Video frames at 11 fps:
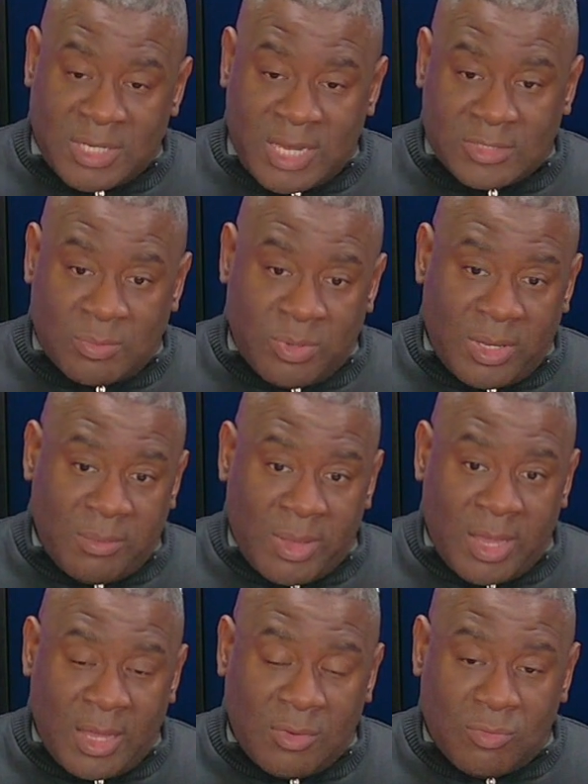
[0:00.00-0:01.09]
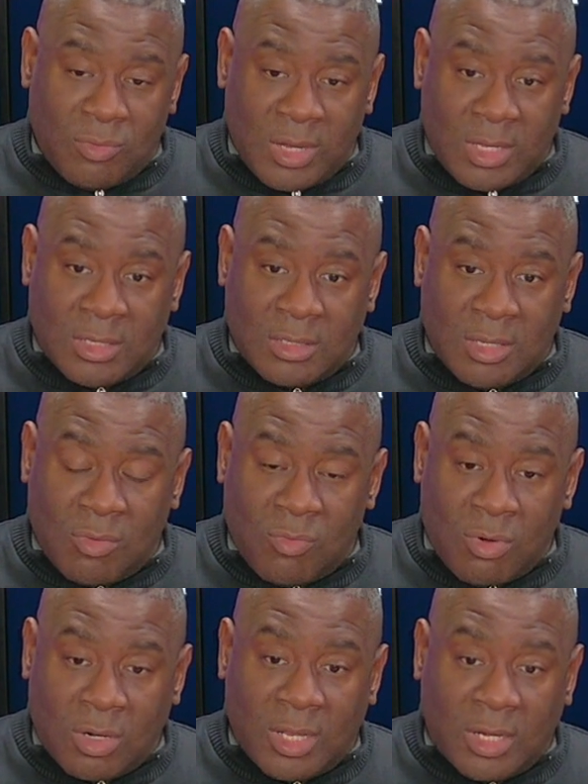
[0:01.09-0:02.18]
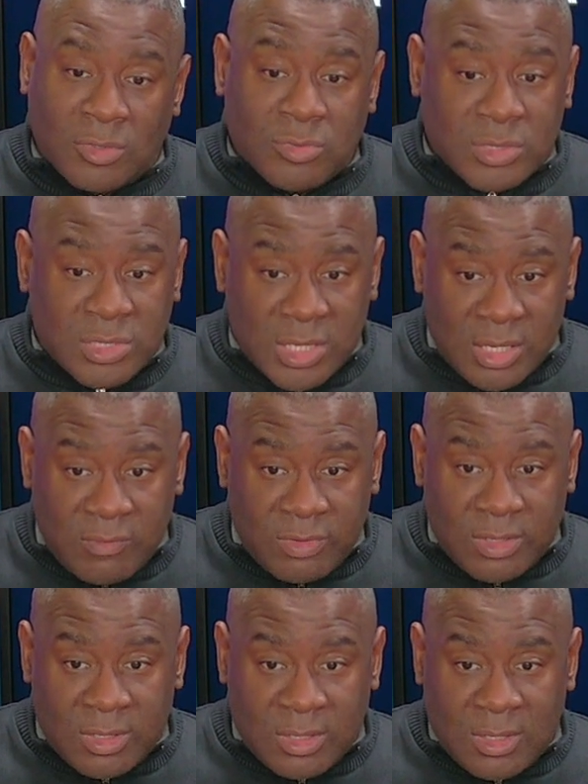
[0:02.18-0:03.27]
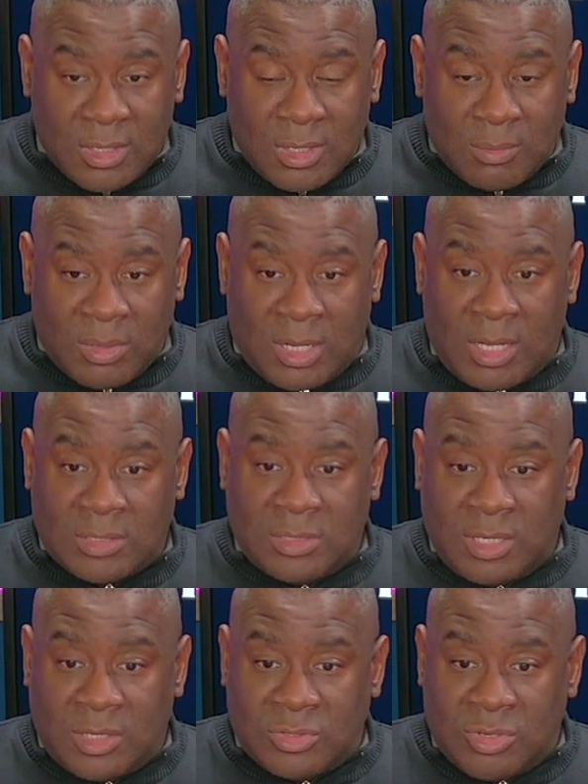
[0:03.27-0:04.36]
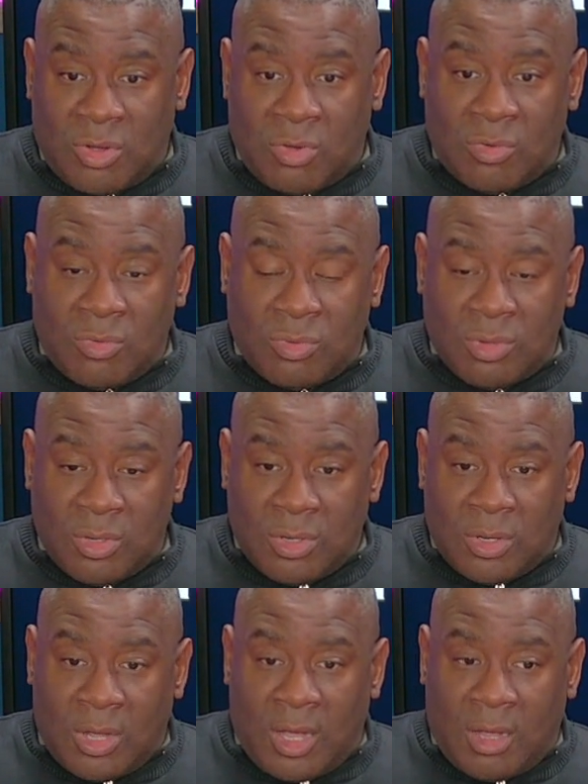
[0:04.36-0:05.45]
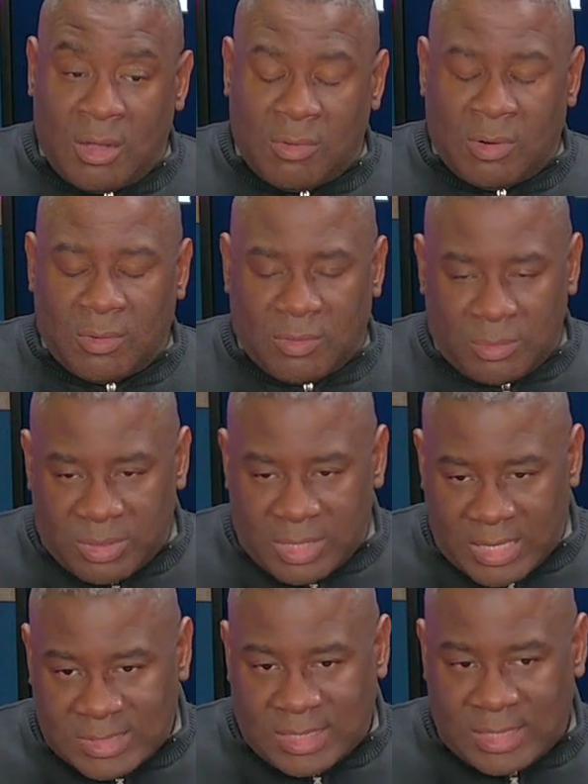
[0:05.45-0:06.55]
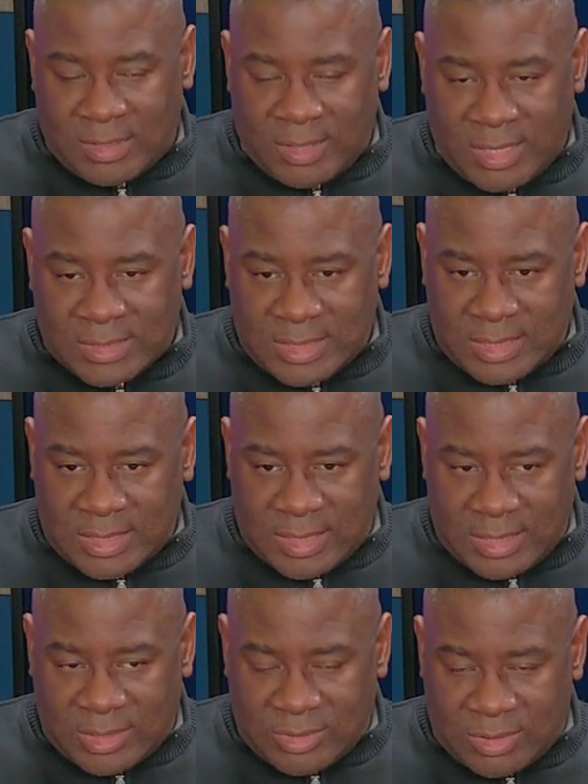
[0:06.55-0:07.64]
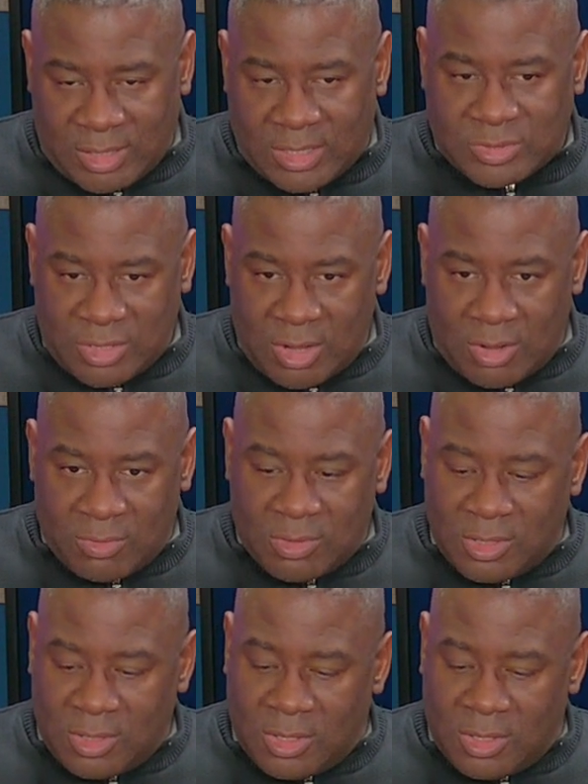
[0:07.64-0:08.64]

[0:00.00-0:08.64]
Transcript: Mistakes are being made when the award letter is received, because there's no, or let me not say there isn't, there is no,